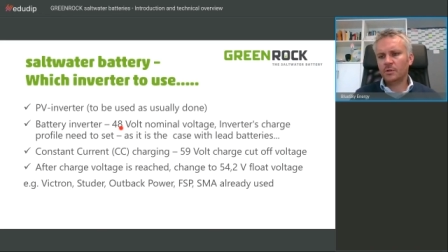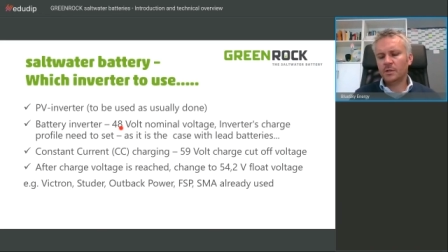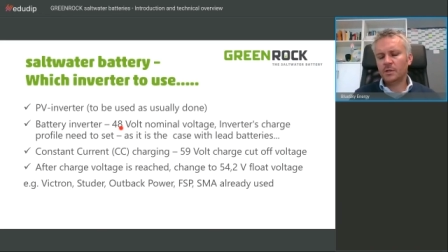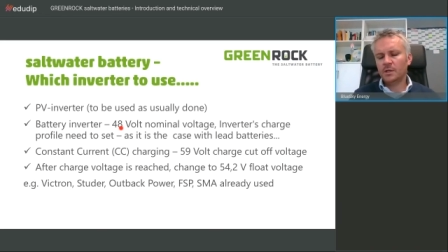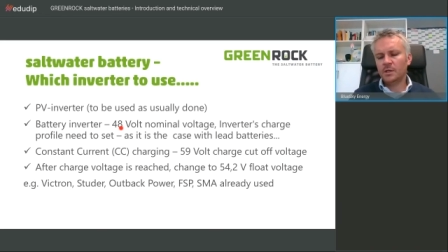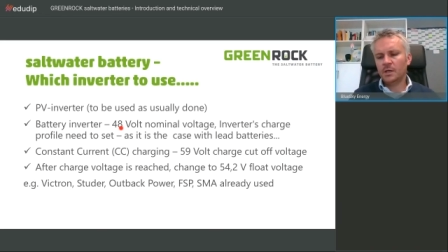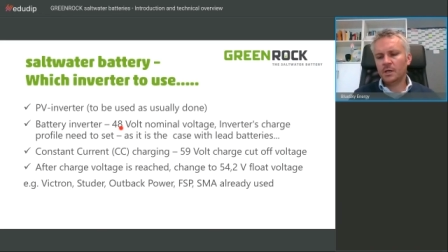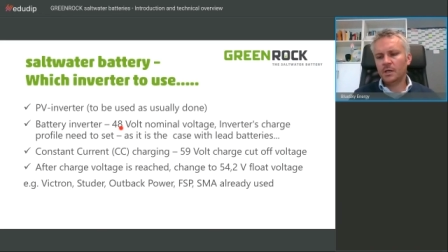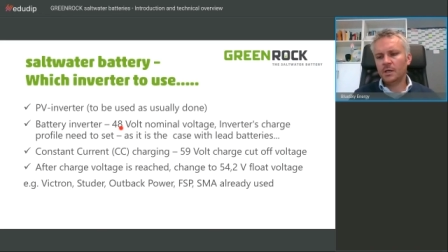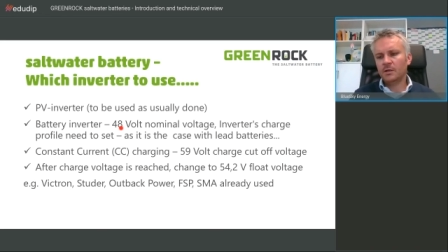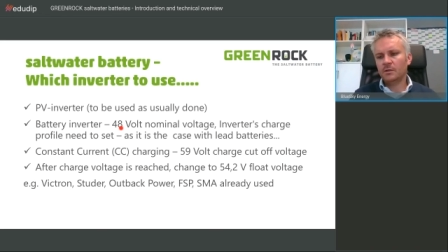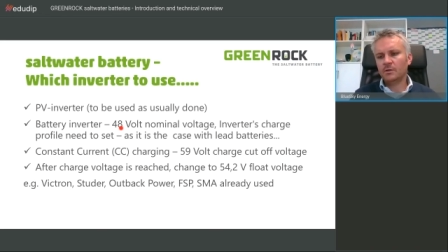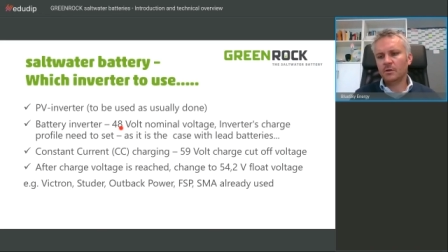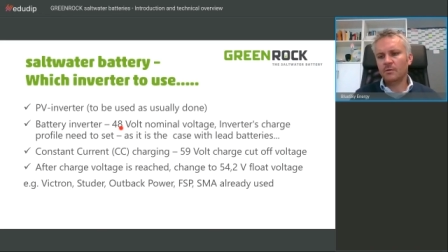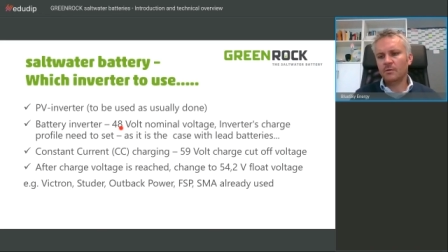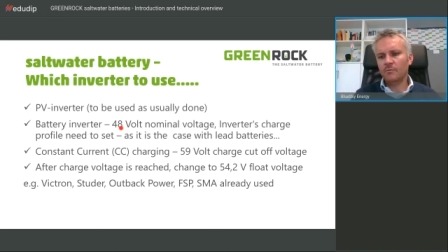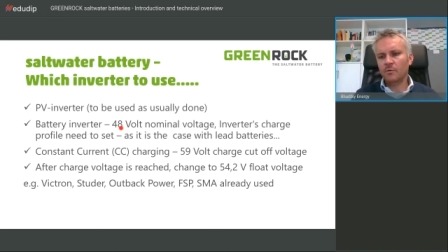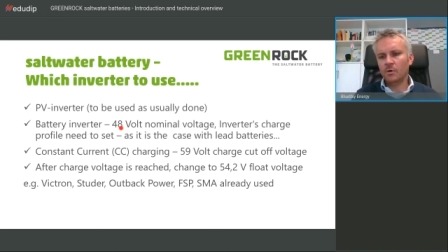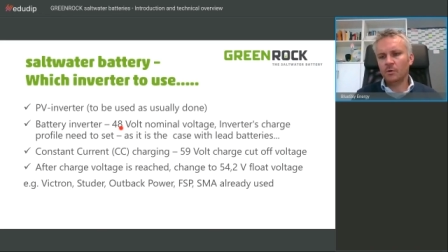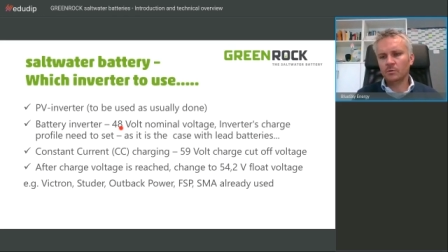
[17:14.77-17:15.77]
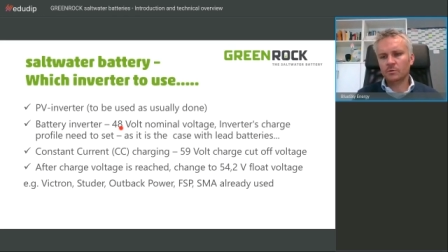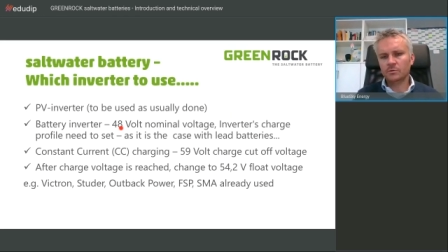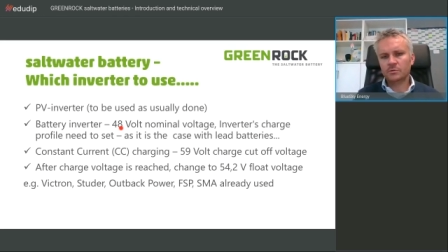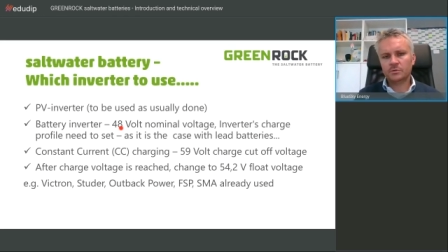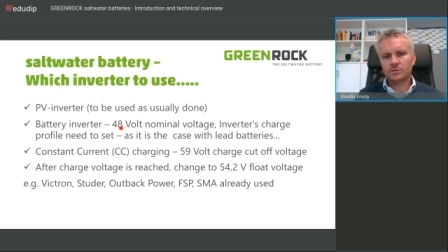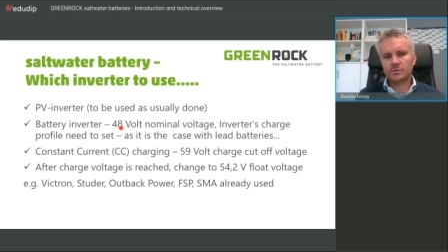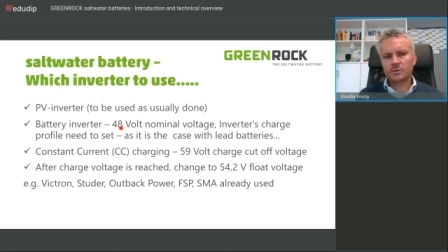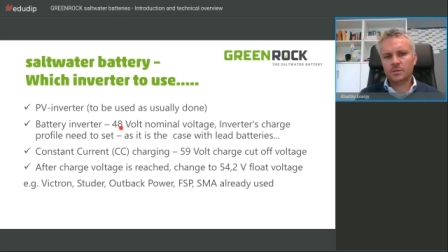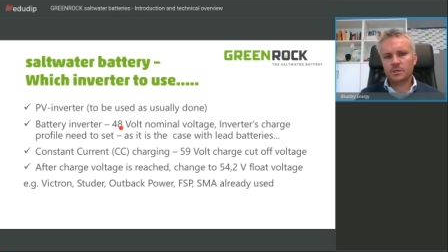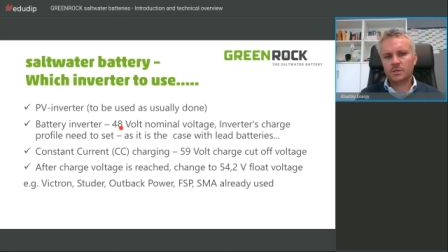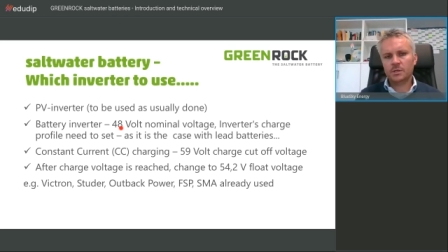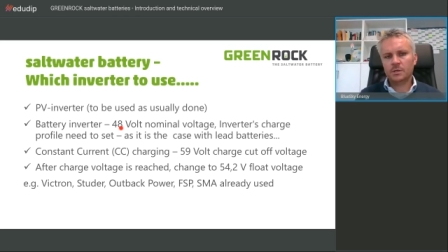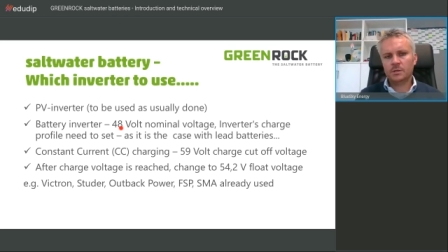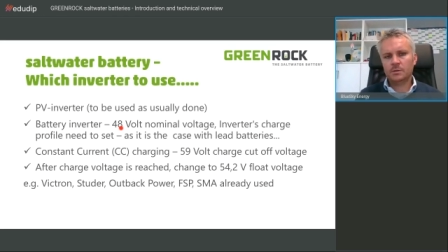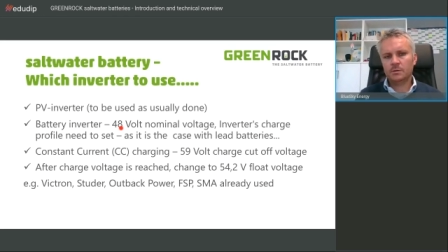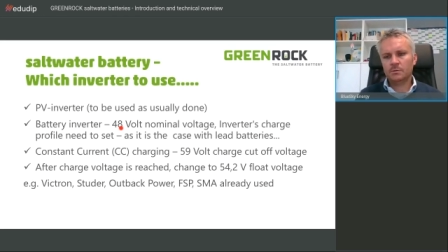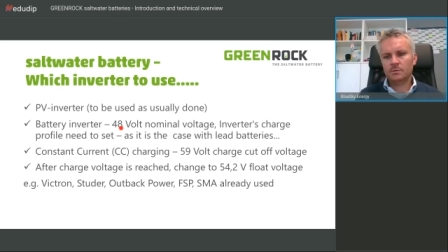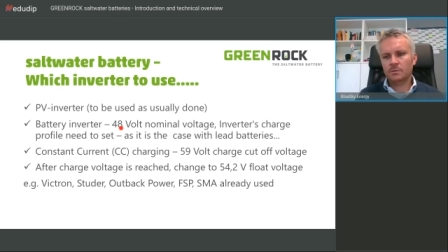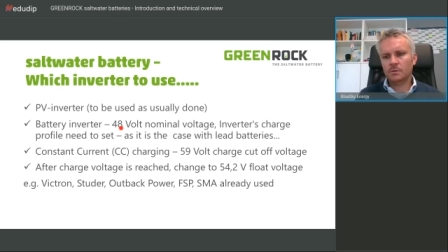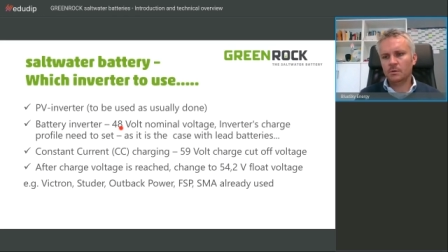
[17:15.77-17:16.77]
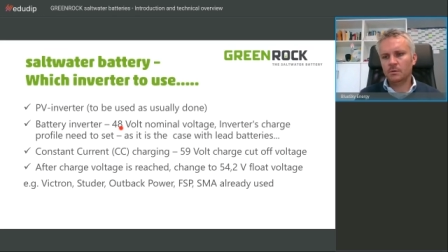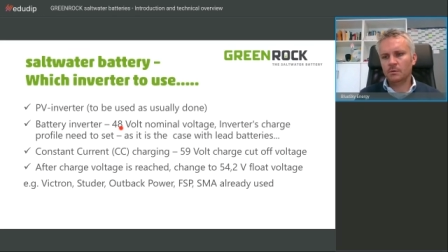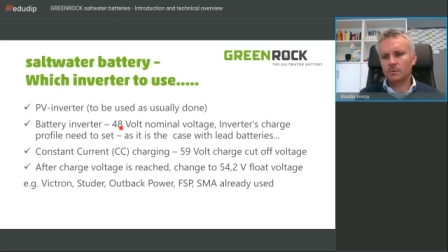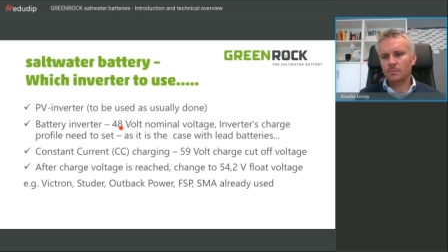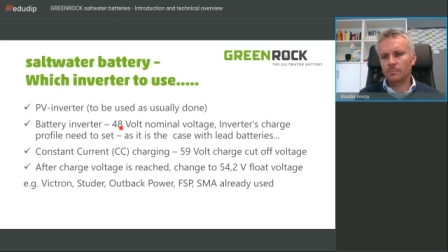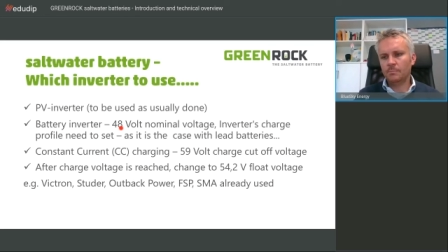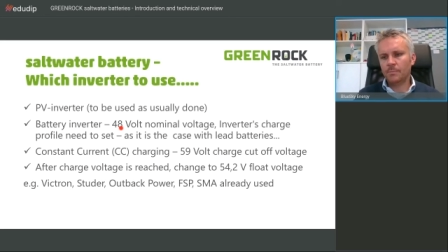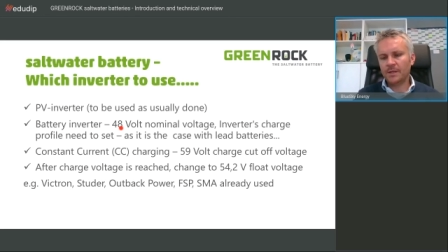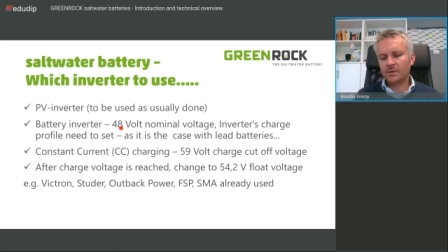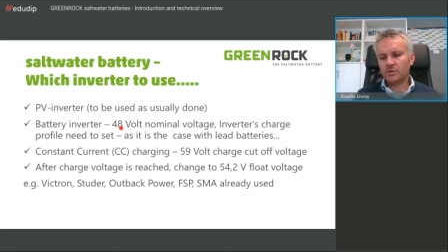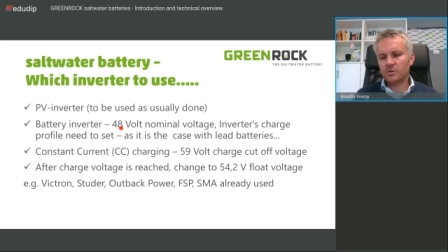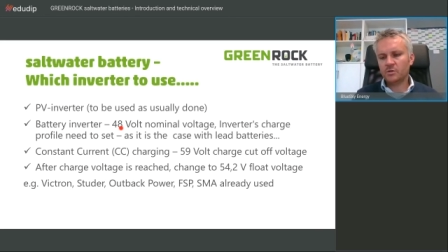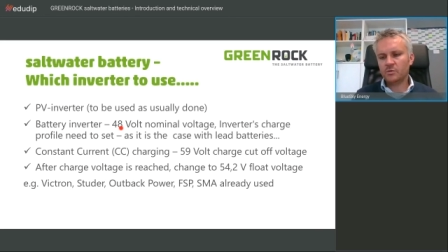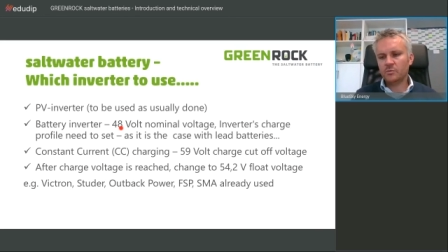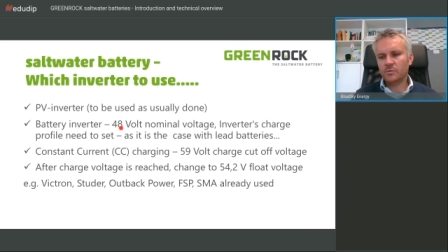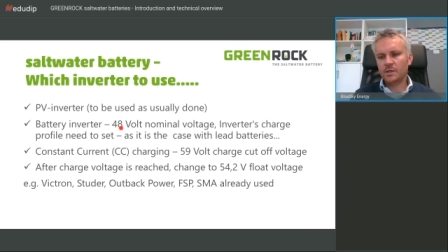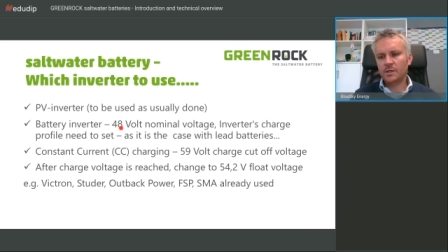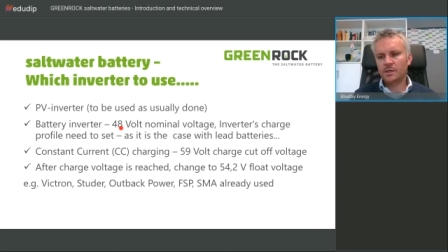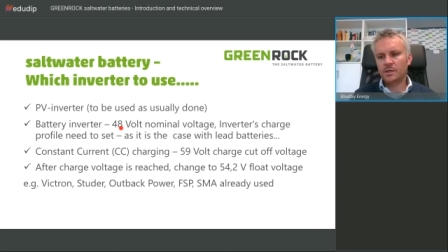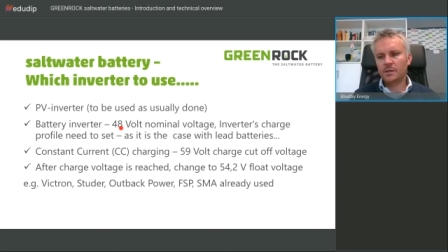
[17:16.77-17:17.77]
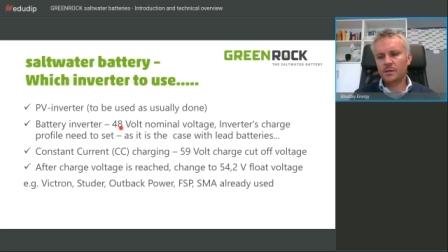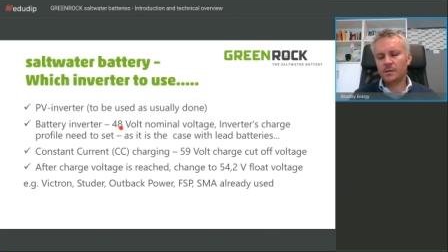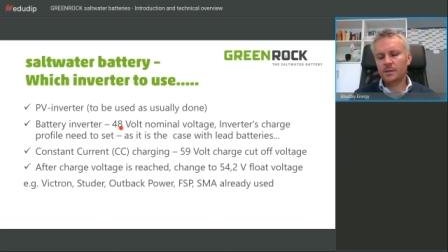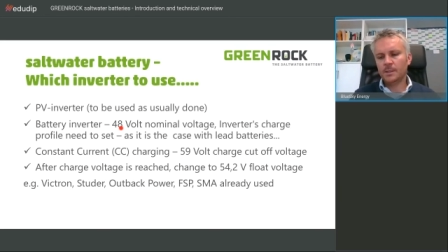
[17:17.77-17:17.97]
battery version, yes.